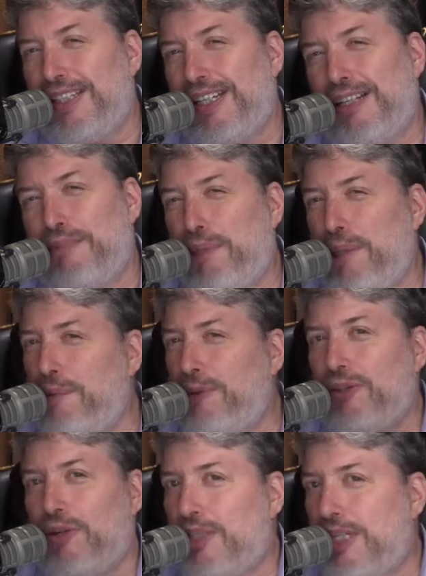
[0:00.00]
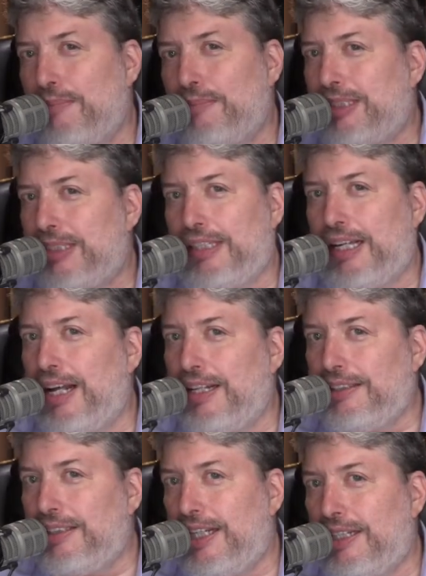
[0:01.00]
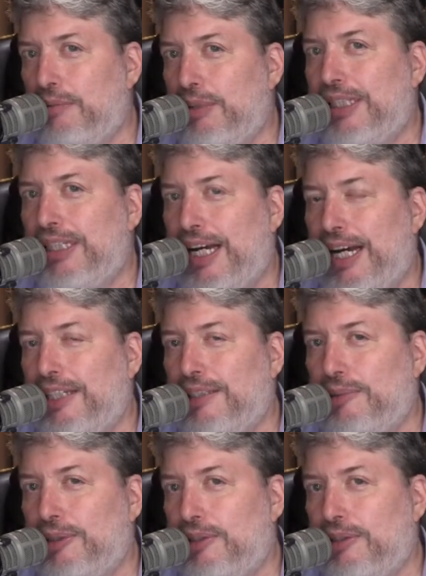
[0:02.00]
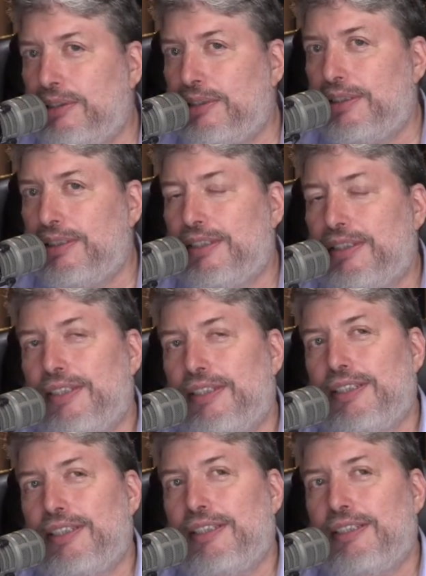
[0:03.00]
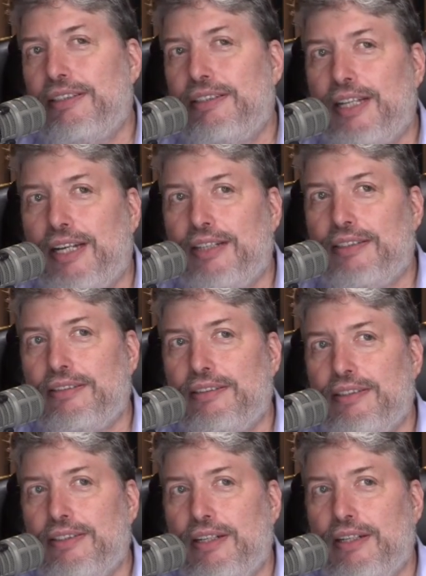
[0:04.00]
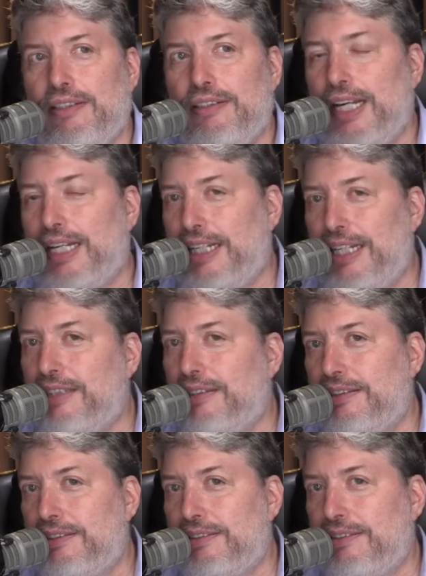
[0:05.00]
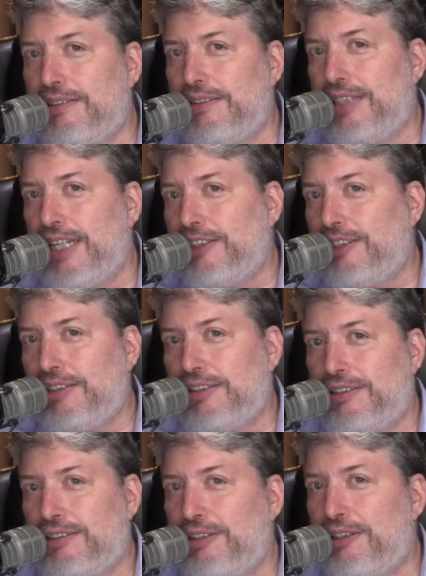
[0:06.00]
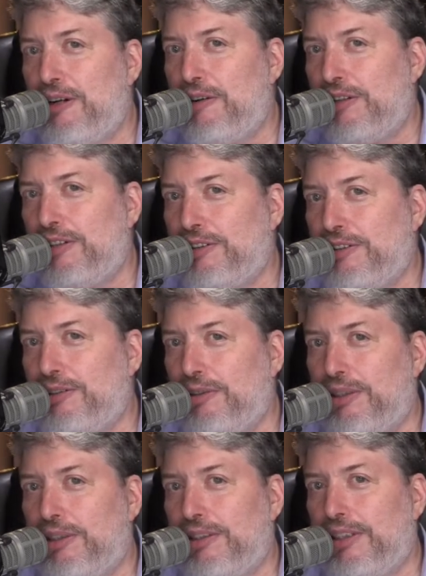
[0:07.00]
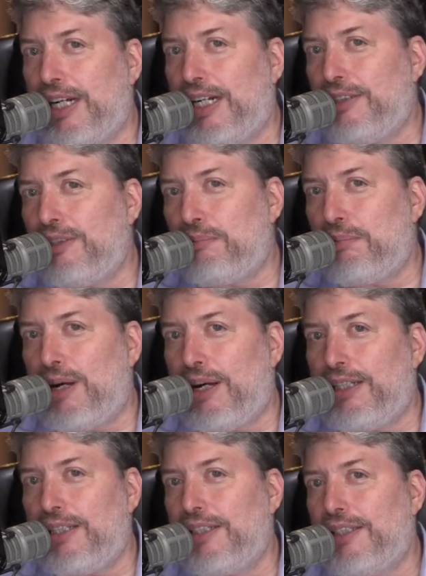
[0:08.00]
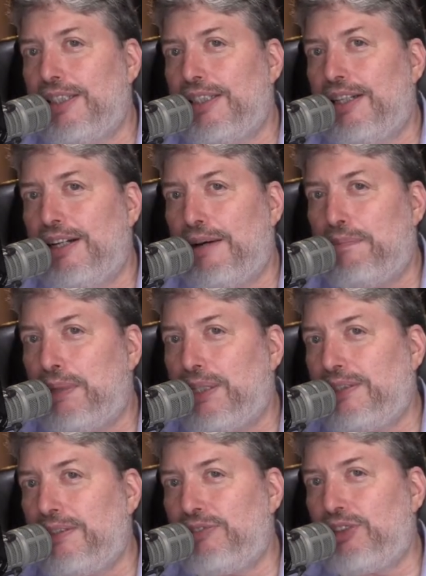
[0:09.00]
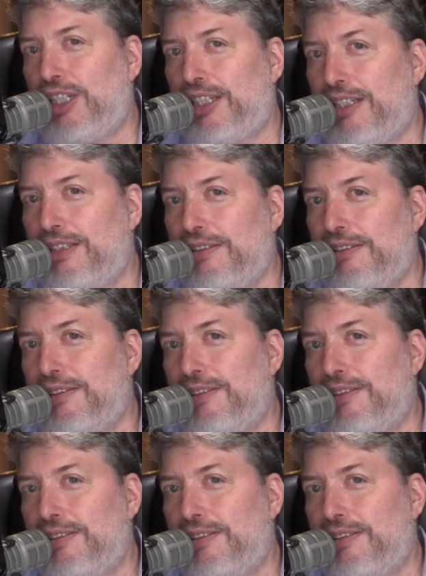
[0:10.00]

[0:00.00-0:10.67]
and people don't come into contact with the animals that they eat. They just, you go to the store and you buy a piece of chicken,